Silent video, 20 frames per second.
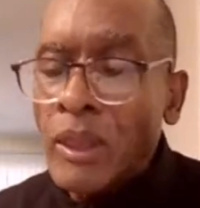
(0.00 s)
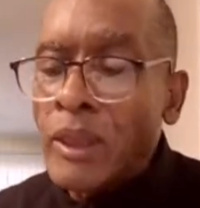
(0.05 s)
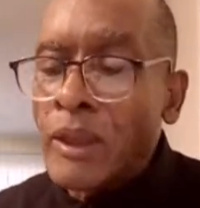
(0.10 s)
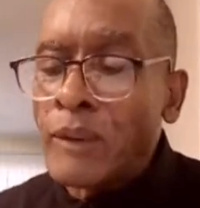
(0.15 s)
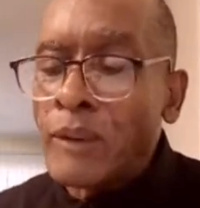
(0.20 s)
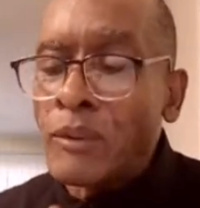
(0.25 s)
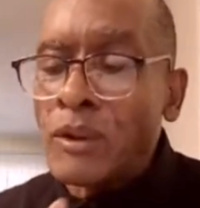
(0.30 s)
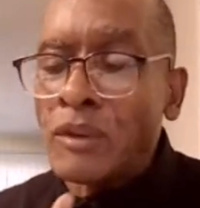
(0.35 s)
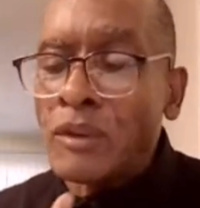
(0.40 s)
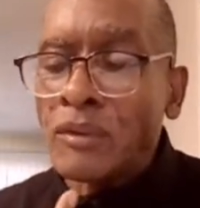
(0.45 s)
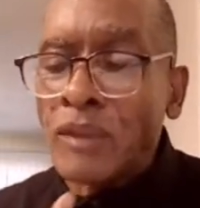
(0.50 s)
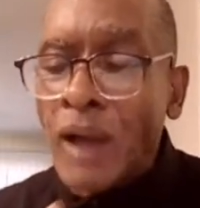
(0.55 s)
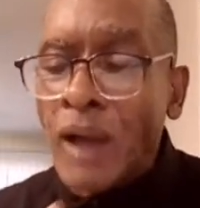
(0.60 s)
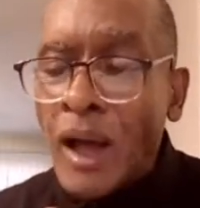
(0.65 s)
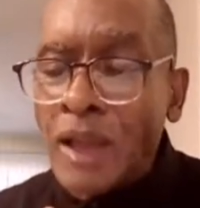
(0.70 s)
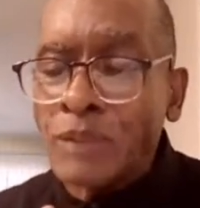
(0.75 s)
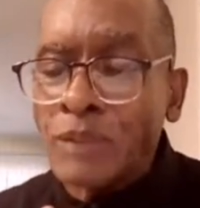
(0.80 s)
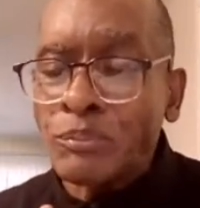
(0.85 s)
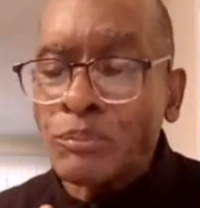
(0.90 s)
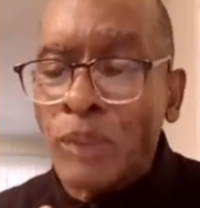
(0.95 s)
if he's
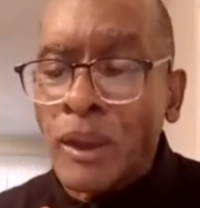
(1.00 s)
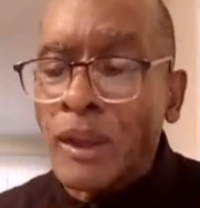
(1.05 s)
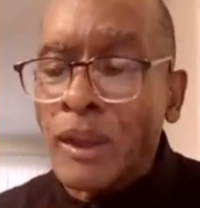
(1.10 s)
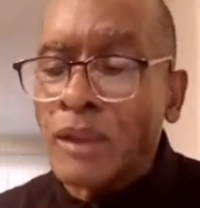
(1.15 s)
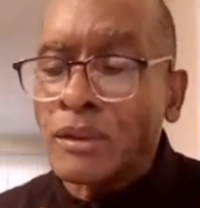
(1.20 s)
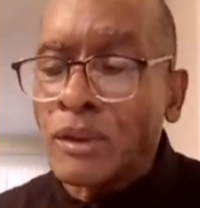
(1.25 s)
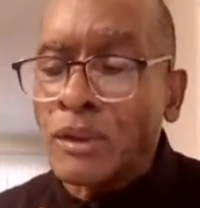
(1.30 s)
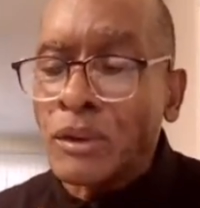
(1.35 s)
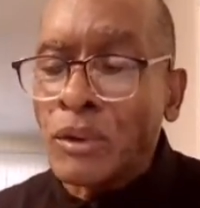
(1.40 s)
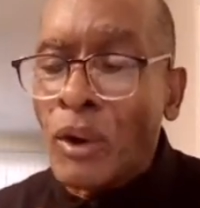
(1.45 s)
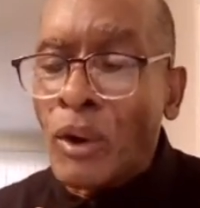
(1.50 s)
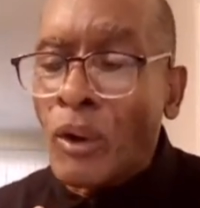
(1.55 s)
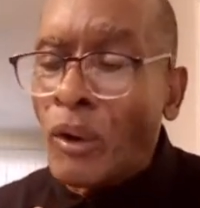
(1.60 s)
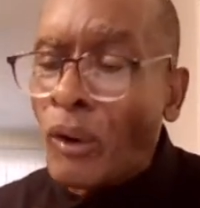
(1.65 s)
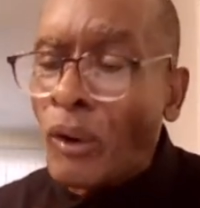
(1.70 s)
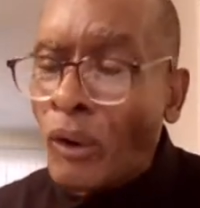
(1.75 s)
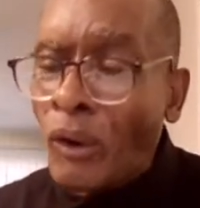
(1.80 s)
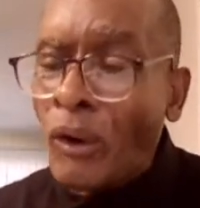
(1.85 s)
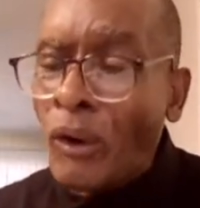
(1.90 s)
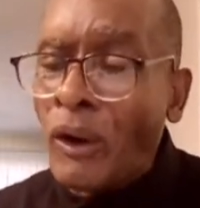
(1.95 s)
not speaking to your
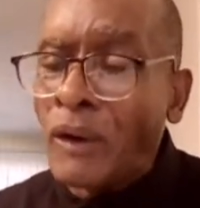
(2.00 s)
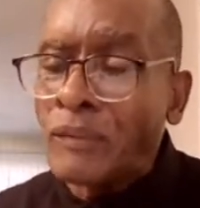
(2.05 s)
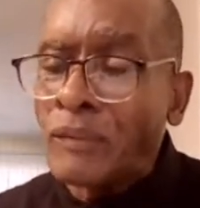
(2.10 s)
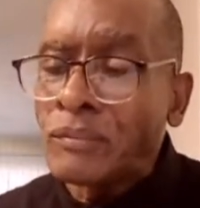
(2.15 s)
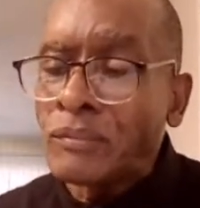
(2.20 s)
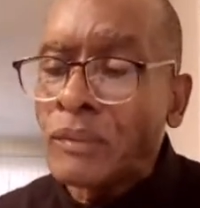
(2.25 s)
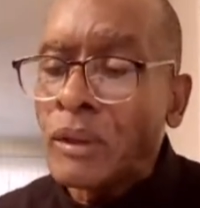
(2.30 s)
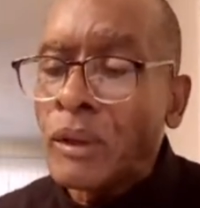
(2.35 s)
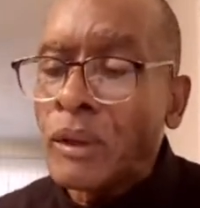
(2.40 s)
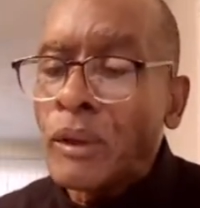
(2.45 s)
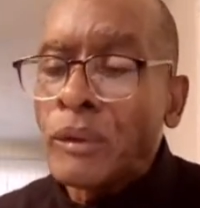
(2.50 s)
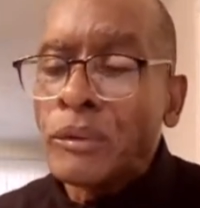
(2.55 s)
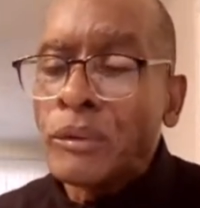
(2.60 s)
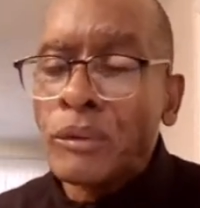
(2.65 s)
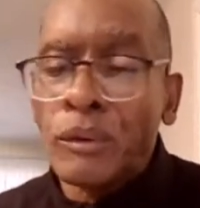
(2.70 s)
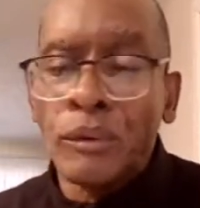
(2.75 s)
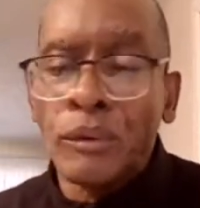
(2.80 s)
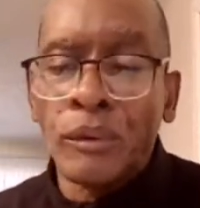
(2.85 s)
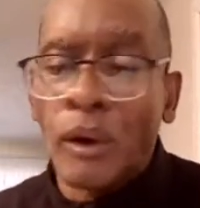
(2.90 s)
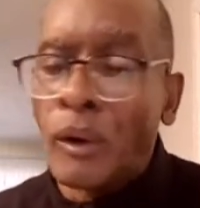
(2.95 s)
heart,
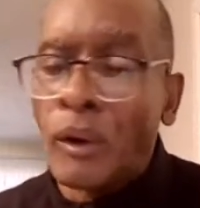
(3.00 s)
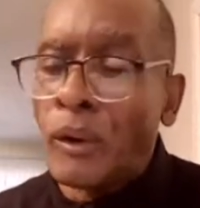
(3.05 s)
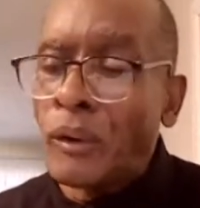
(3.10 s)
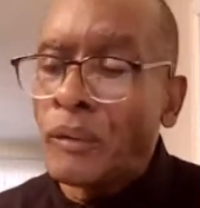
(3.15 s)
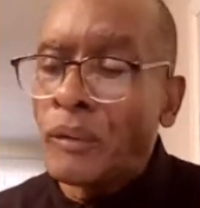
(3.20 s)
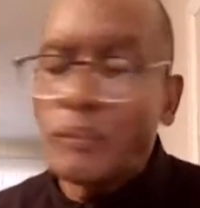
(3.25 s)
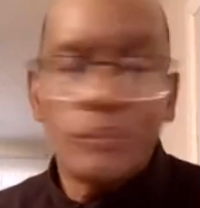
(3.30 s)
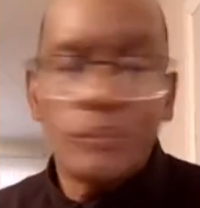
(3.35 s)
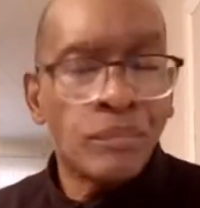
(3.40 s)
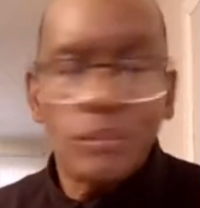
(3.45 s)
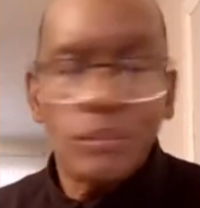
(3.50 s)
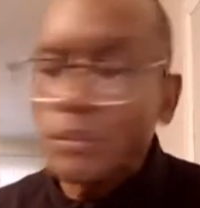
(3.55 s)
you know,